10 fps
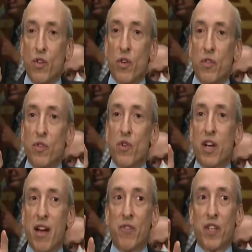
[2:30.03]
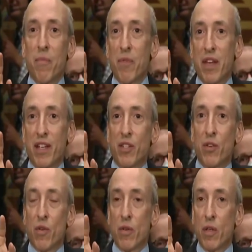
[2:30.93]
You could have some things
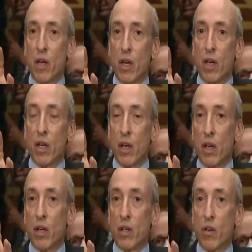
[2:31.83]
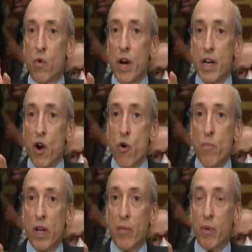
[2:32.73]
that are quite
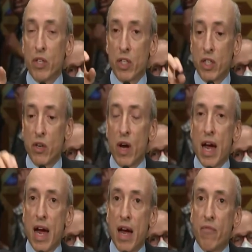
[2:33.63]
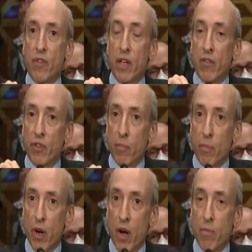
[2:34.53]
open, but still have, if the
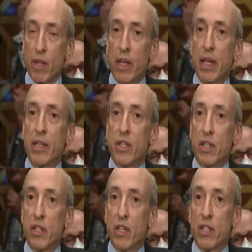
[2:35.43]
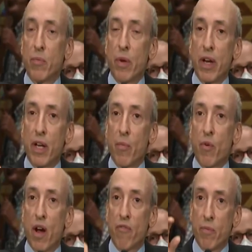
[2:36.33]
public is anticipating a
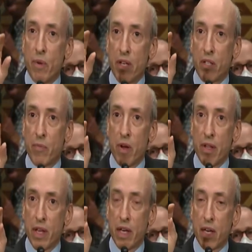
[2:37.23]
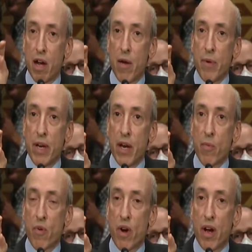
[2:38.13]
profit based upon that common
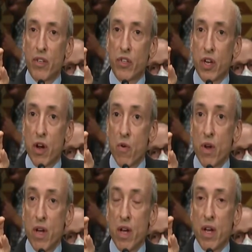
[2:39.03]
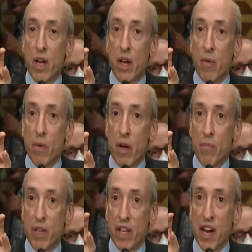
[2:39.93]
enterprise. So
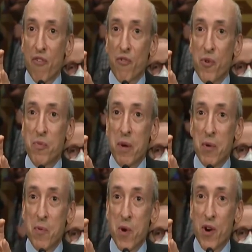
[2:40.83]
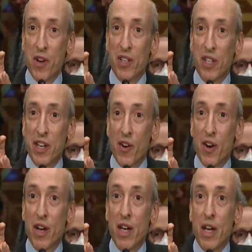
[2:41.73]
I'm being careful with my words
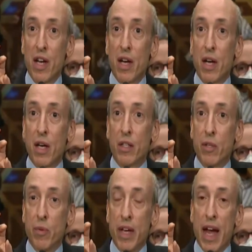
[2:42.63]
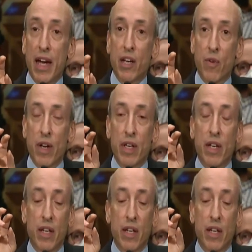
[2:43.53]
here to be accurate